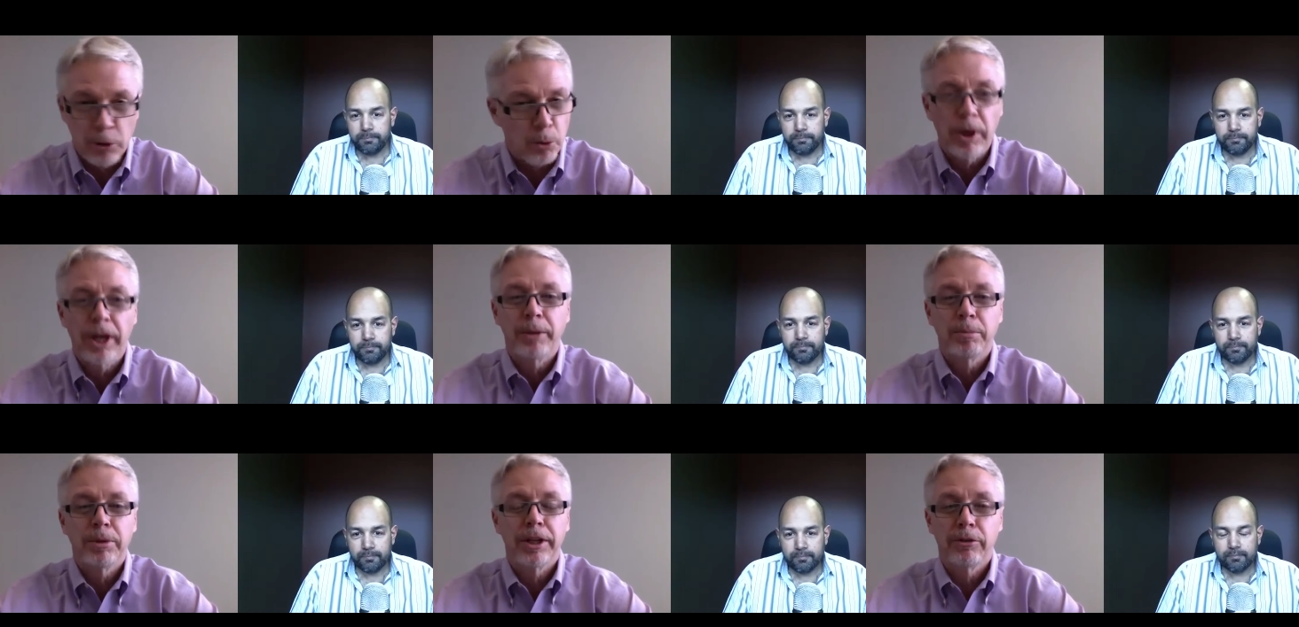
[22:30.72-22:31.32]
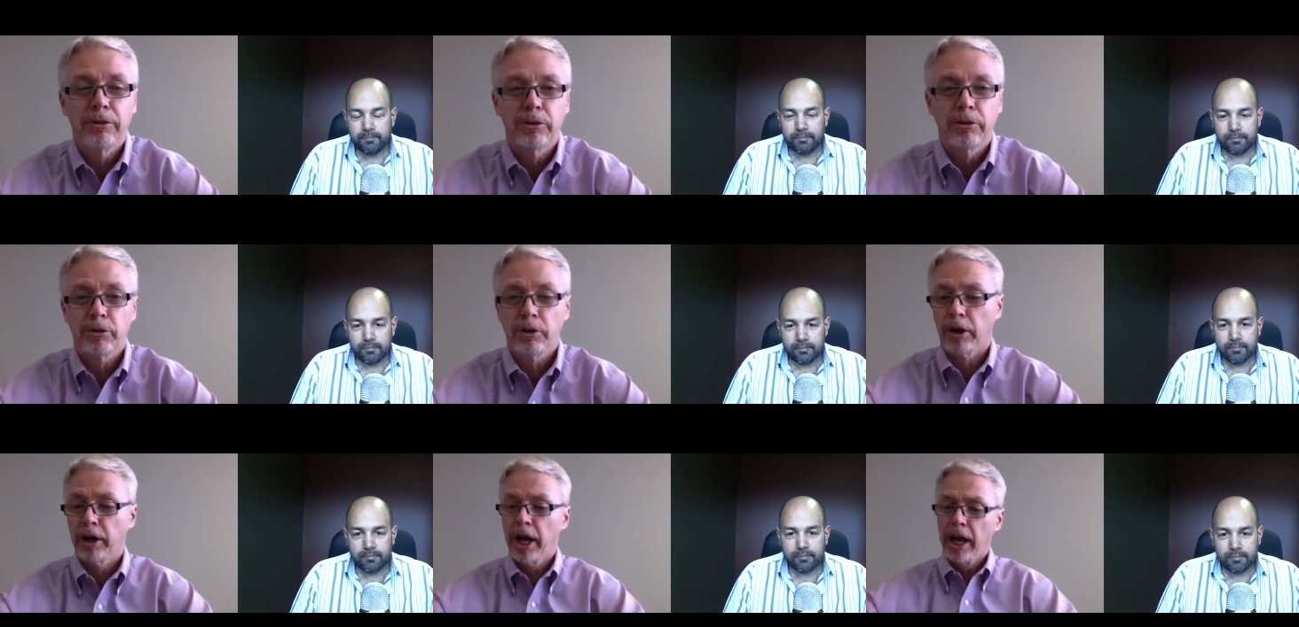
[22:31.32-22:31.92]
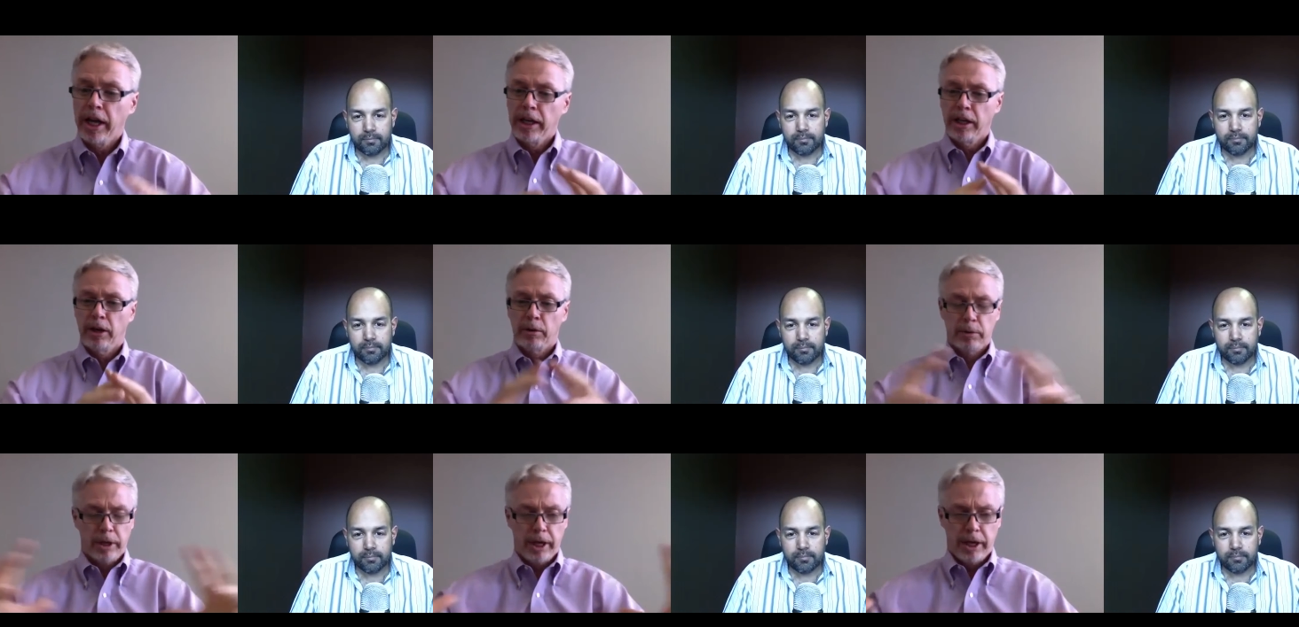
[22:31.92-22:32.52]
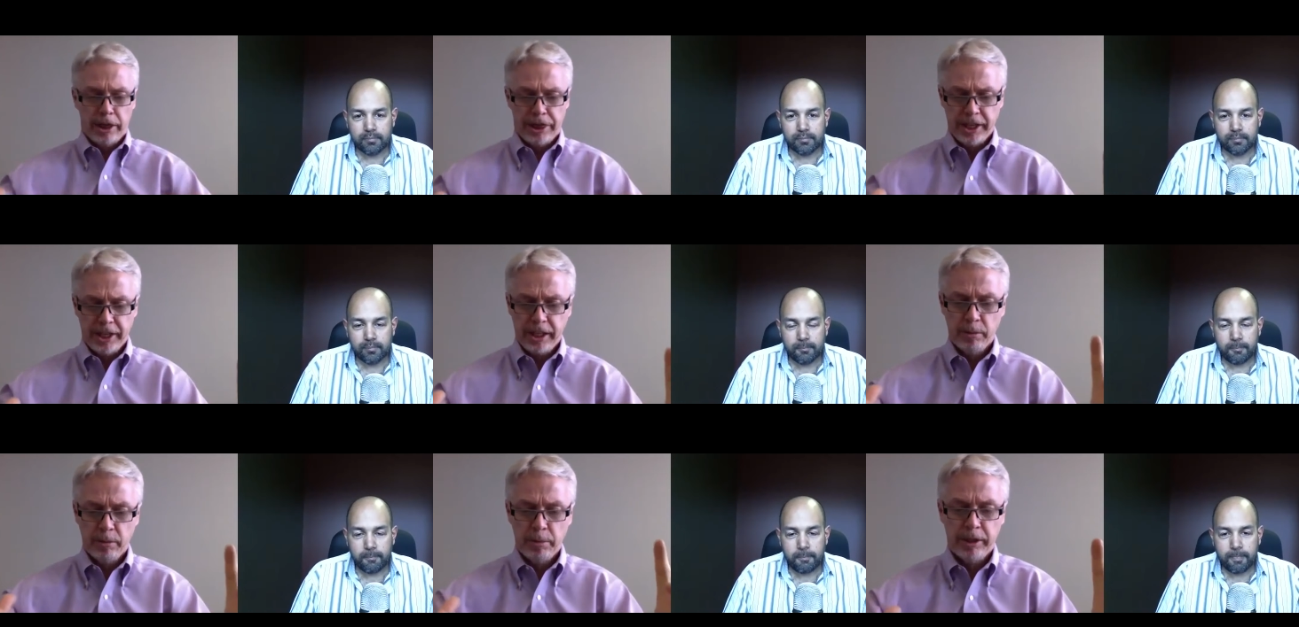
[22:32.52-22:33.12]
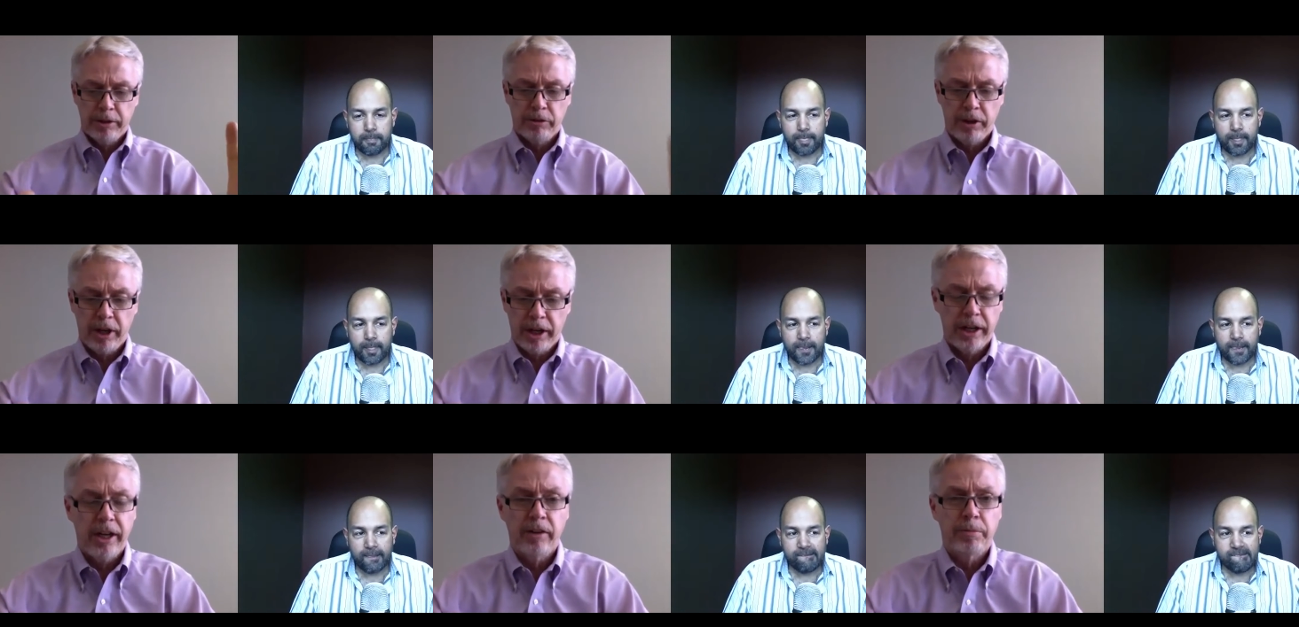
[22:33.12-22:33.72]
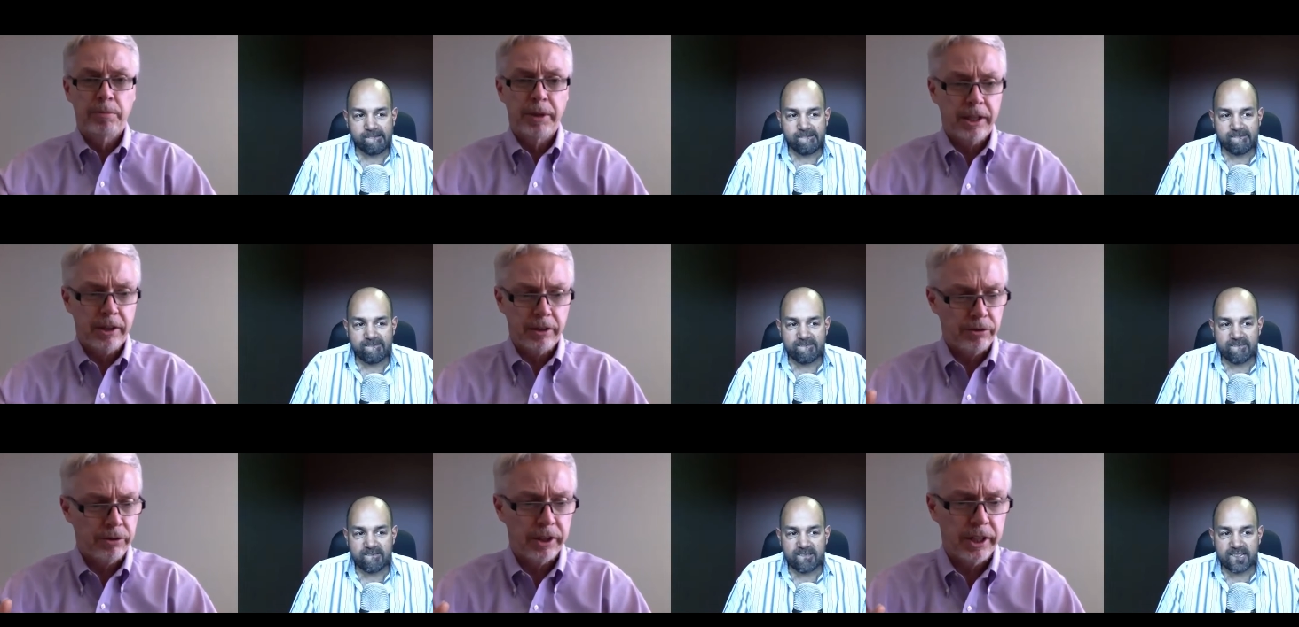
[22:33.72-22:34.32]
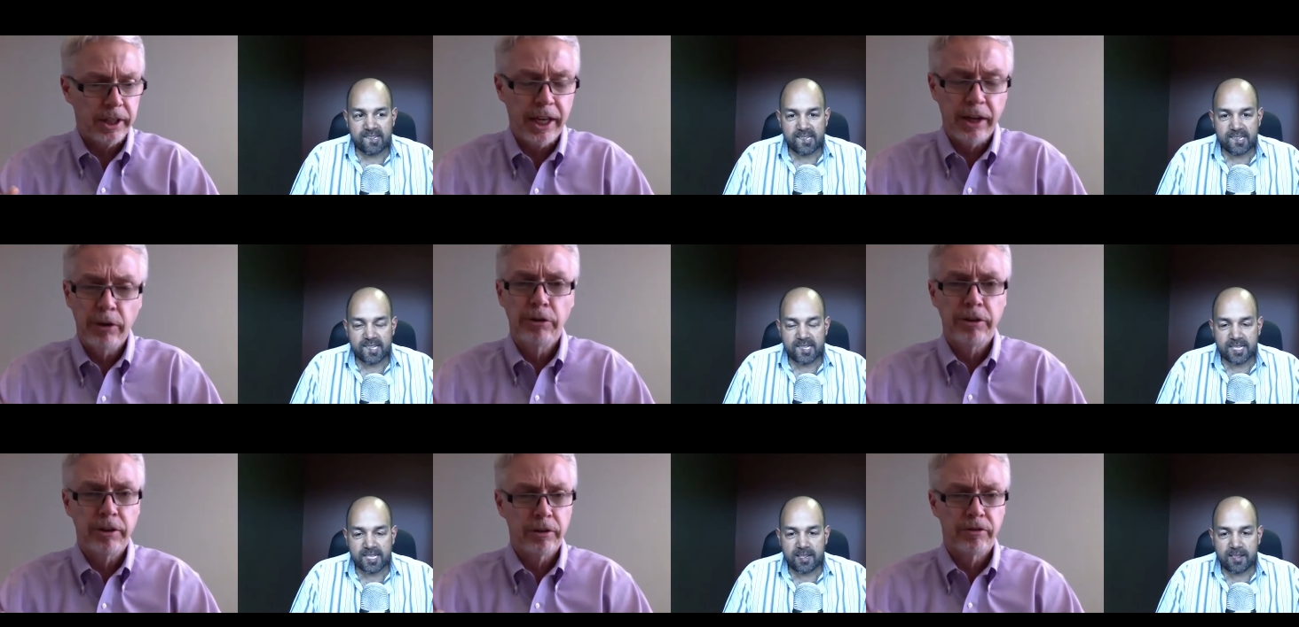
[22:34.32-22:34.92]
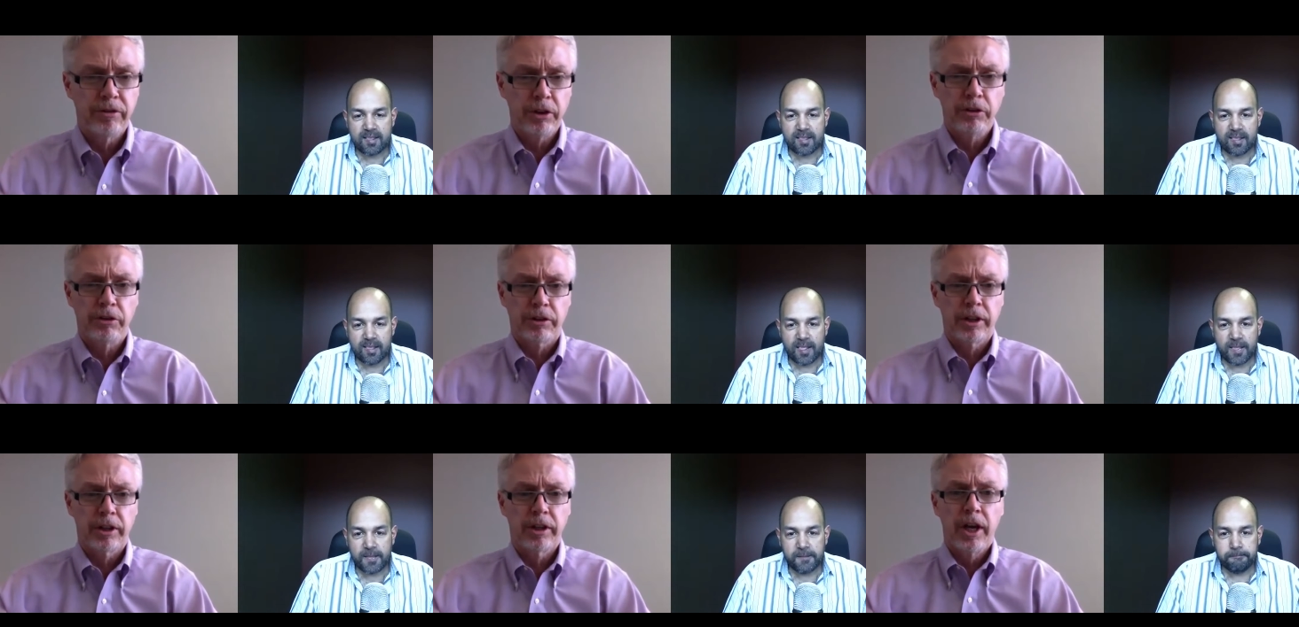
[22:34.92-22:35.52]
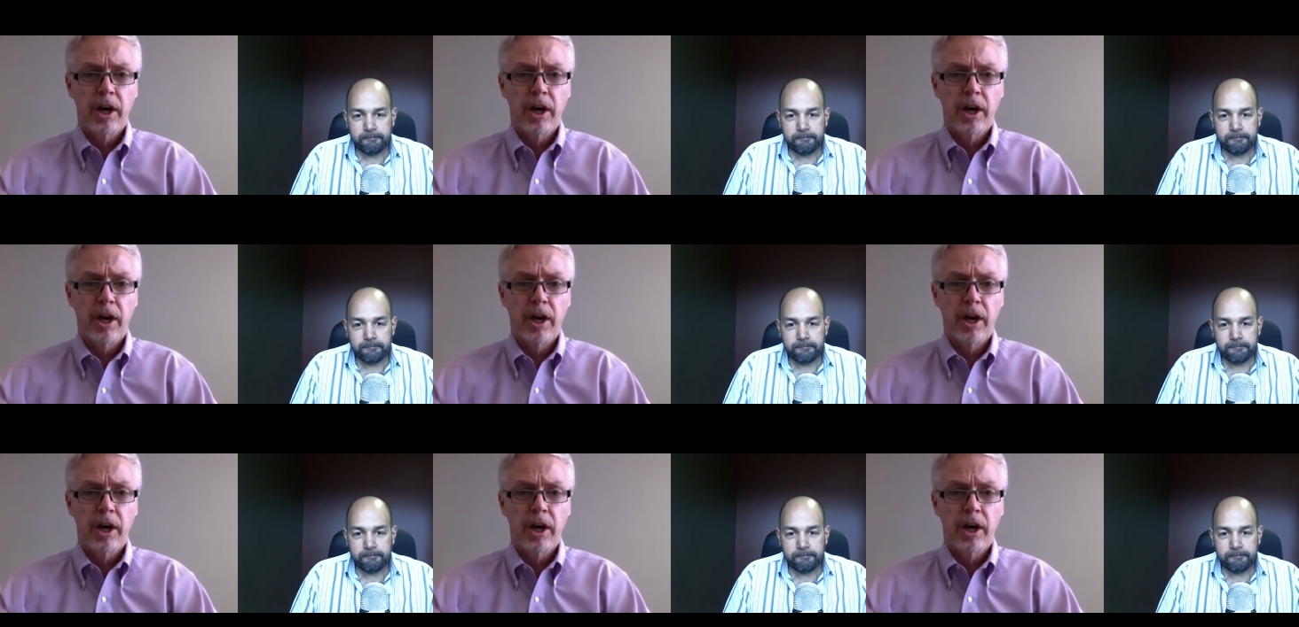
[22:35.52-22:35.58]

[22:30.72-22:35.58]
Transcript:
Speaker 1: great place to start. You know, thinking big is not enough, because the energy of vision,